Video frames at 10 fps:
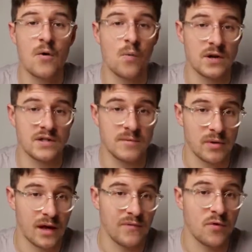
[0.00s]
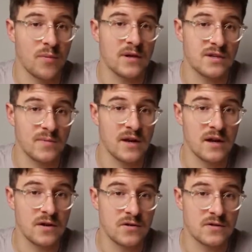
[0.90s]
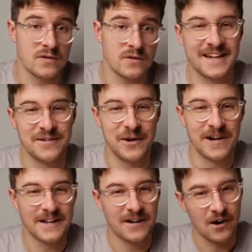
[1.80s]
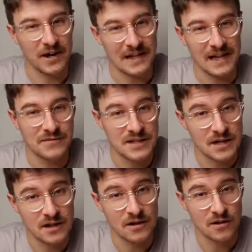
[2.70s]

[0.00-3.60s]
once the platform has been in use. Anyway, I'd love to hear